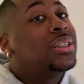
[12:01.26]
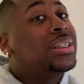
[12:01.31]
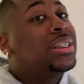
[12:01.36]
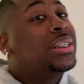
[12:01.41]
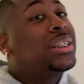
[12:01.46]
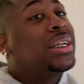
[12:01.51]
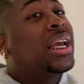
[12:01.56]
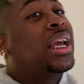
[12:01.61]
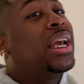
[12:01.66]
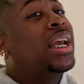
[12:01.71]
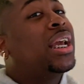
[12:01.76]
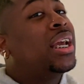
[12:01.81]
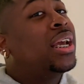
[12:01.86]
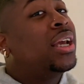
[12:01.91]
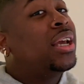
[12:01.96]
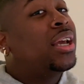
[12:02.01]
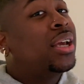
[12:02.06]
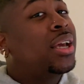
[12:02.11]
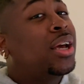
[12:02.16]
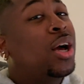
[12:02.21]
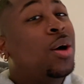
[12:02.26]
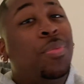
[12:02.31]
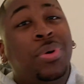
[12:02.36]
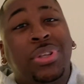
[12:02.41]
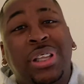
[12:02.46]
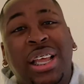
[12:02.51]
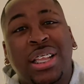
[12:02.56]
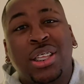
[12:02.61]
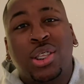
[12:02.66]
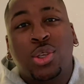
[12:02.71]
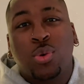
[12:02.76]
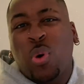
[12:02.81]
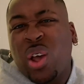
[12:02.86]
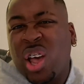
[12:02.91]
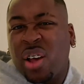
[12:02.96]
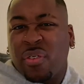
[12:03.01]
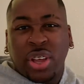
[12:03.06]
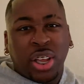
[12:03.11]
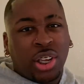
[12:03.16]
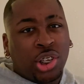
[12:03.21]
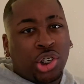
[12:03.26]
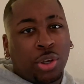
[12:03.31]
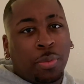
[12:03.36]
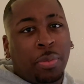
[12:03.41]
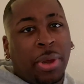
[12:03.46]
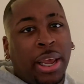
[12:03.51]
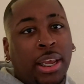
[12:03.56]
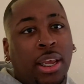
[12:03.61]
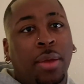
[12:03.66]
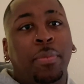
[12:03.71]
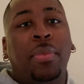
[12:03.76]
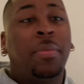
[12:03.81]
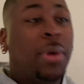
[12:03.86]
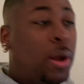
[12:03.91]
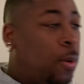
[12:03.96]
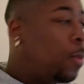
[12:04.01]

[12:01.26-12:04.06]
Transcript: Yeah, come with that 12-inch back in my mouth.